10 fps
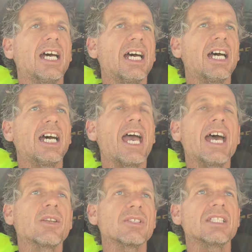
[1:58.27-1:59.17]
uh,
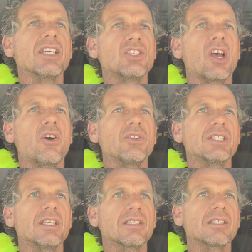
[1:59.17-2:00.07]
how to assess your own
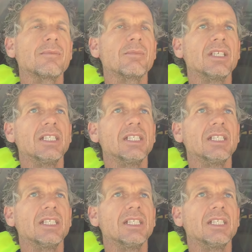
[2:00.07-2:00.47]
system,